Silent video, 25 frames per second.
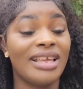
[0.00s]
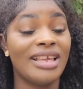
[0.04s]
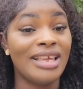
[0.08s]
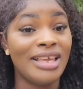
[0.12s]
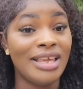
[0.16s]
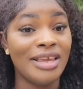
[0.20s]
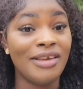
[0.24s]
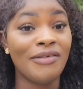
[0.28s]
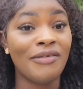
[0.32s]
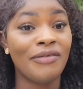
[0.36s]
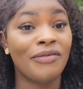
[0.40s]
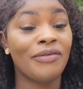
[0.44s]

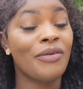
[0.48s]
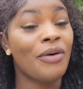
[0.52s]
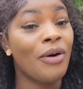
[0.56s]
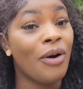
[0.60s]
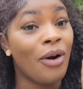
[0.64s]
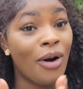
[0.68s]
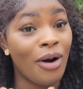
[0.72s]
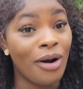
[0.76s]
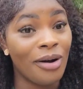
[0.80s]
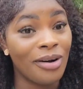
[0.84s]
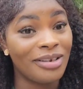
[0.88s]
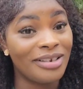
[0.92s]
Eve
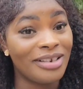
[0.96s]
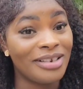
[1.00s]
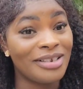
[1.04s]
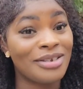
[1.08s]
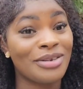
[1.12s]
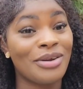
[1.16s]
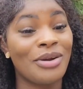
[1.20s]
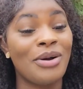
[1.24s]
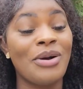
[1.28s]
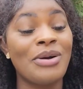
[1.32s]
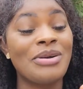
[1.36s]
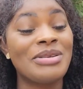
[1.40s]

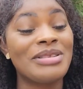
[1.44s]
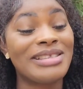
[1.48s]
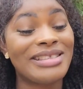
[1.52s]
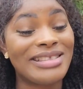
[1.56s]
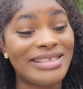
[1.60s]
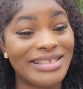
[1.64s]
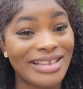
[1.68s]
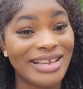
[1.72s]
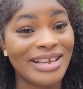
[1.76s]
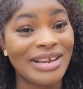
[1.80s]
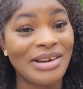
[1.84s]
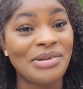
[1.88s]
underscore
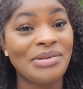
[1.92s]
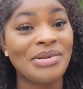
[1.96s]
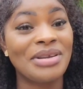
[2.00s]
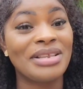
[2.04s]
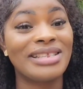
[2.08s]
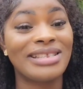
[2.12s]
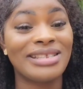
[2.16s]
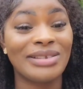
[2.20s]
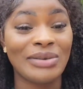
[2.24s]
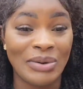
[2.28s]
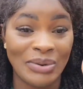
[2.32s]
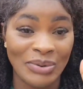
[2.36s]

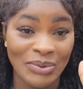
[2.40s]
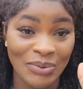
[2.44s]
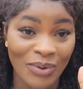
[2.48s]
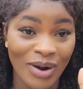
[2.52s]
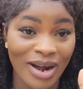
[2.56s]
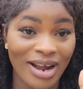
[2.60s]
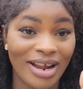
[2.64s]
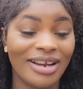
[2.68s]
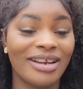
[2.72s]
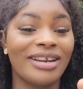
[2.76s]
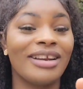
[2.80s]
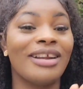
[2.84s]
Secret
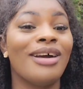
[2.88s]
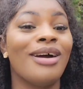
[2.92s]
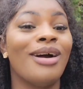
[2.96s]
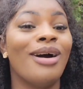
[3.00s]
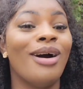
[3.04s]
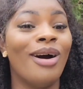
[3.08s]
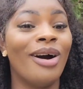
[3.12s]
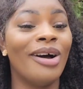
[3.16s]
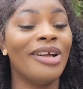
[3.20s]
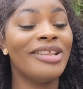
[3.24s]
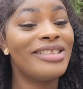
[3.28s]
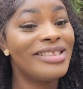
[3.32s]
1
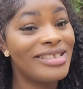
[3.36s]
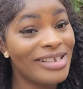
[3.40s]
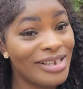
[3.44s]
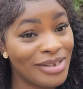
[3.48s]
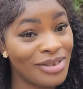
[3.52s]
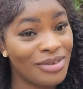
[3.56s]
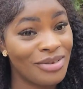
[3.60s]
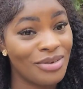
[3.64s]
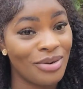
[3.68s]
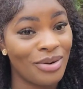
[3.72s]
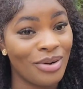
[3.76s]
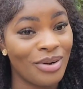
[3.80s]
on
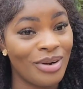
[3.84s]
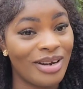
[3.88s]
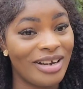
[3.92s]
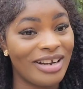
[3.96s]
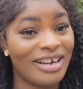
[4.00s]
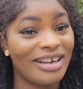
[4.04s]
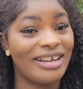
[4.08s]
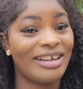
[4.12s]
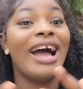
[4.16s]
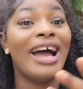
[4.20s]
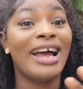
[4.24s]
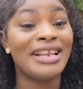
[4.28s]
TikTok.
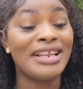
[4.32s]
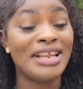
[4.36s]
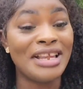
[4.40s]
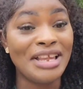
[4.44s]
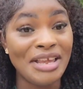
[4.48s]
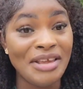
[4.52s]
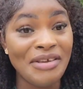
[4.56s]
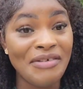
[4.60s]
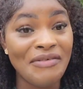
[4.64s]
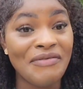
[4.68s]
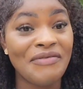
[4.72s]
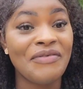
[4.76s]
And
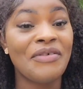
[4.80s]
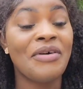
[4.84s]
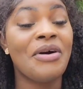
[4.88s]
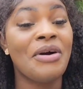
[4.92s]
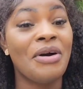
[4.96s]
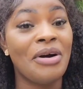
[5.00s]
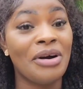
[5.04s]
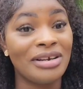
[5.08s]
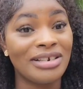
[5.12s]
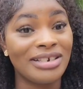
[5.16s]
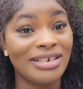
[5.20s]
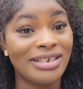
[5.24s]
Eve
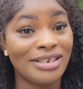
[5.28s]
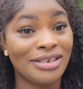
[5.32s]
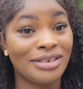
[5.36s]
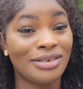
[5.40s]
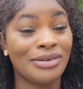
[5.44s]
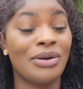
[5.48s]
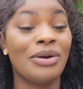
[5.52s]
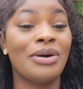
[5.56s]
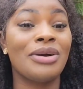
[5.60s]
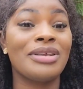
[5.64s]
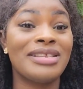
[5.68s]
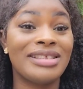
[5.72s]

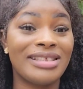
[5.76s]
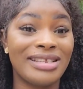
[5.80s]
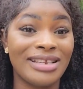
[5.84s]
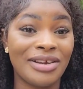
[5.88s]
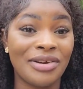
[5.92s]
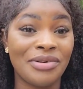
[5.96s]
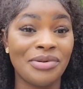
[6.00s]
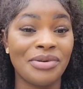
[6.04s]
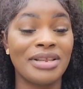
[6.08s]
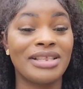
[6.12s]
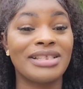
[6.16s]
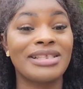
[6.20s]
underscore
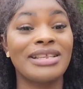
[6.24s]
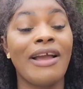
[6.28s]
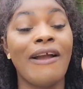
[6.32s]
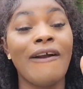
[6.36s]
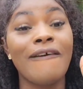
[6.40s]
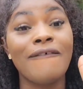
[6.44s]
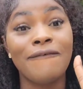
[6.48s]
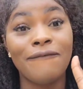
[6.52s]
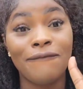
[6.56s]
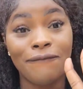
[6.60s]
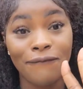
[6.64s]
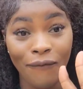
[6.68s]
Secret
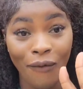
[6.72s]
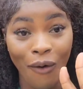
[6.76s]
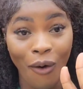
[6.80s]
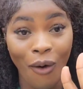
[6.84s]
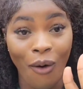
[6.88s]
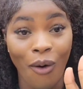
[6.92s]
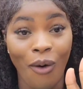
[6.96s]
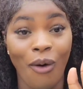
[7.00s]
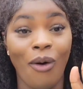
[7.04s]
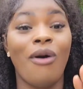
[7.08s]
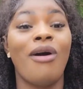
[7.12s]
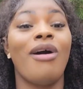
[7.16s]

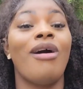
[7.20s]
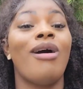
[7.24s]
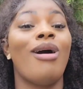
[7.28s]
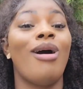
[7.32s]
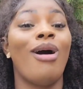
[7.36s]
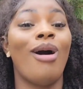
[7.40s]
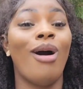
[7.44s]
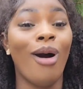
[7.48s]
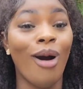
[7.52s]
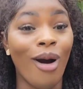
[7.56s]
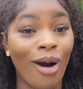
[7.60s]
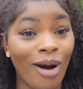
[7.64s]
4
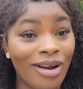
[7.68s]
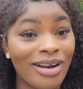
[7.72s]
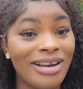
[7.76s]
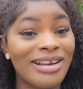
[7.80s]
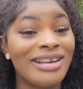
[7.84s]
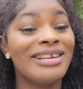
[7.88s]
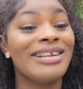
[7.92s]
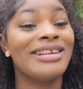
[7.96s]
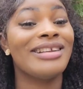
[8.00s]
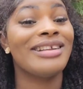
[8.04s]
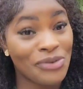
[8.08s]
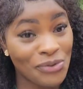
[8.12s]

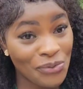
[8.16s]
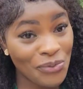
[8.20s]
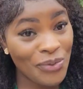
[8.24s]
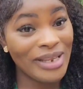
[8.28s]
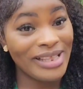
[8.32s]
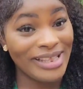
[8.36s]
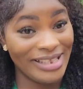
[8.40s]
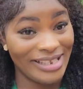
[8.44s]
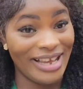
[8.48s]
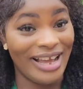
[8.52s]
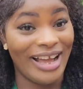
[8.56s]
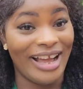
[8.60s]
on
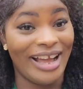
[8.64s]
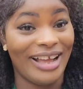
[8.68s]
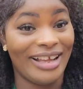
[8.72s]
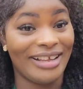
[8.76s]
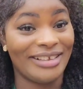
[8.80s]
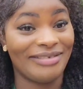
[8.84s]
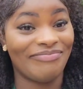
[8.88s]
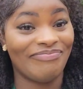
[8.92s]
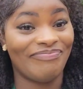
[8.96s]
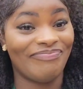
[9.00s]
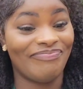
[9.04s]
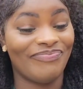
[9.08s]
Twitter.
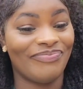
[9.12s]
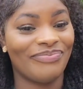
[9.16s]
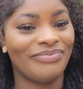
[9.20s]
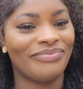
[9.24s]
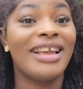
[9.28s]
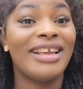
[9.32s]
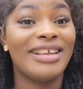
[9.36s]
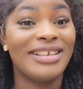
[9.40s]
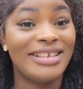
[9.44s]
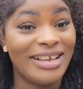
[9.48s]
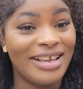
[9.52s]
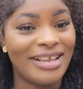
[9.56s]

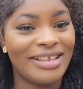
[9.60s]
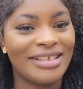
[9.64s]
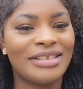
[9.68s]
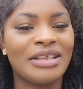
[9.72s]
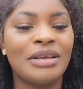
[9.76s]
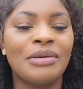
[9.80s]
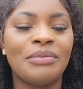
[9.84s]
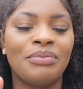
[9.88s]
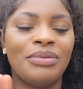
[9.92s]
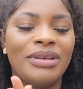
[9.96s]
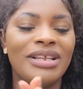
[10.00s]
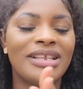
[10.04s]

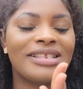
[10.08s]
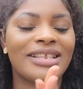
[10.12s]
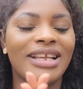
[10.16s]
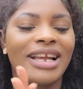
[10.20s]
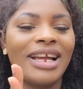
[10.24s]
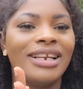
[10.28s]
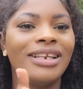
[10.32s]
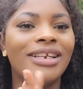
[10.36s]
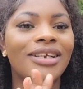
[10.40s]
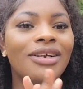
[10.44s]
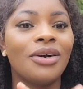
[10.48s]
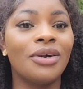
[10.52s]
Yes, please
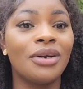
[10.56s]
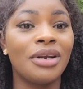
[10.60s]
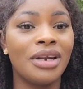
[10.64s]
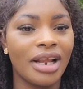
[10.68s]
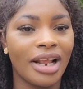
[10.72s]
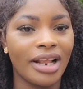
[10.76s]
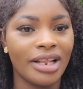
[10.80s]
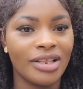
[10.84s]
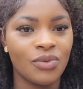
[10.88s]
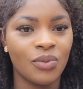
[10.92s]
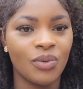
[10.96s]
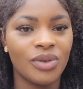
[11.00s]
kindly
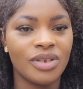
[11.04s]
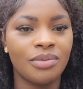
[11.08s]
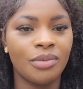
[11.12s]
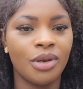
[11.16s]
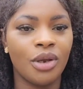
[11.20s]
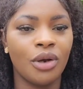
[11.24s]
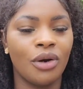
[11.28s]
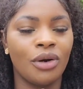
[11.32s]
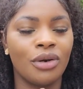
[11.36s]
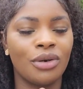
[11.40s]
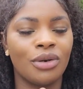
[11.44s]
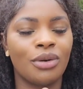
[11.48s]
connect with
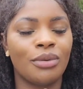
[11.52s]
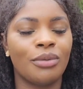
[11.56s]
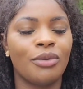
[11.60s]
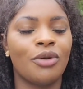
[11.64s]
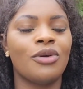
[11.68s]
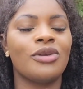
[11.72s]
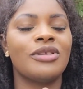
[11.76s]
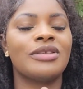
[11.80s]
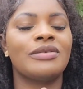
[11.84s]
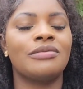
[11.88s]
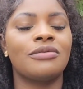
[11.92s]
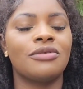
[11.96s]
me on
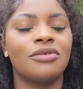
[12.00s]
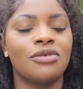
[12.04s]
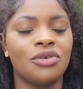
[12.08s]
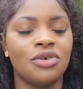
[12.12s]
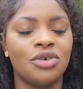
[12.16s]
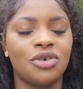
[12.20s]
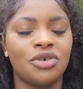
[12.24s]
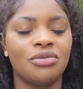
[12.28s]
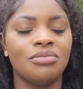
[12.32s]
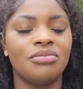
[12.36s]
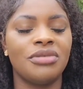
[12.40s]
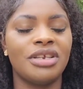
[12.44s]
those
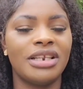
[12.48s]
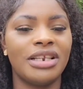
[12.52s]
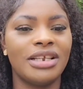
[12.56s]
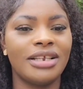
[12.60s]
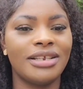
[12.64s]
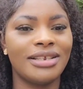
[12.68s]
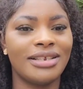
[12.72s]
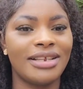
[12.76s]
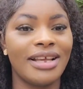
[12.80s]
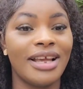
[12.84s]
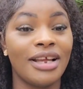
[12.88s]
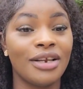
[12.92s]
social
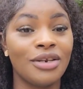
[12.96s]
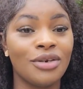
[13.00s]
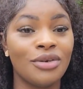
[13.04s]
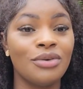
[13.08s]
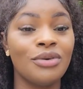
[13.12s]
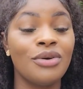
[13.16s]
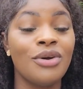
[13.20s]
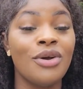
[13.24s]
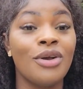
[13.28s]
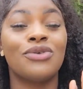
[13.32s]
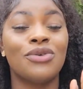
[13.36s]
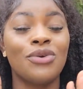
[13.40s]
media
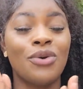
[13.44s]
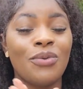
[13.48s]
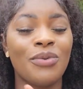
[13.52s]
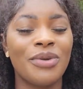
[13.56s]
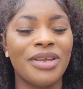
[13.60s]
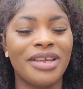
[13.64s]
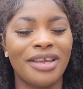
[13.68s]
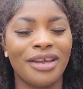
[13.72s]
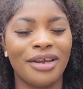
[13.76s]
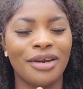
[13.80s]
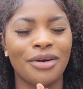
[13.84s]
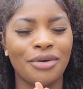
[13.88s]
handles so
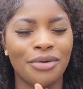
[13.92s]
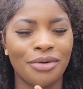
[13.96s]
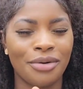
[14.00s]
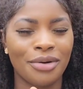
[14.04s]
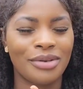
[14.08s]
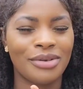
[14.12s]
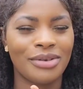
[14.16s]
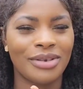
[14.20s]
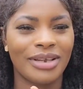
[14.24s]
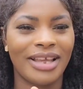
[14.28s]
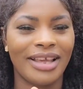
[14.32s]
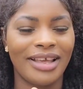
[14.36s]
we can grow
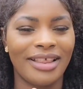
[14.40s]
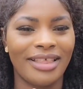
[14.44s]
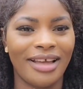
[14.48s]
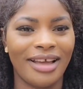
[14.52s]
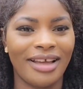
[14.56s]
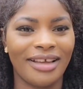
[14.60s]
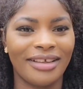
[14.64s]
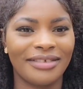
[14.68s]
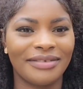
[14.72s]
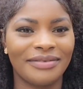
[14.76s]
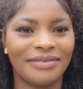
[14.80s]
together.